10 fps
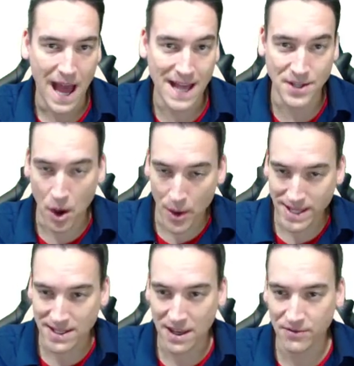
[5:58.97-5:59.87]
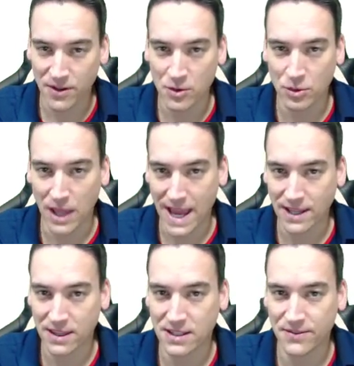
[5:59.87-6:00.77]
As always, if you
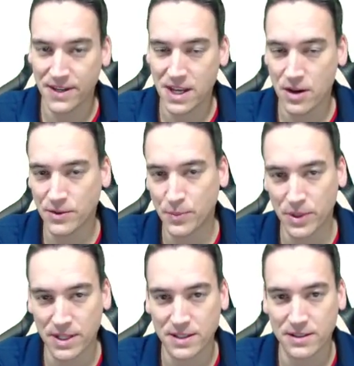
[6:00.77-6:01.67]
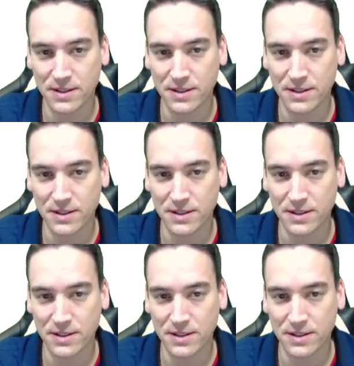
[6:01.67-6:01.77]
like these videos, please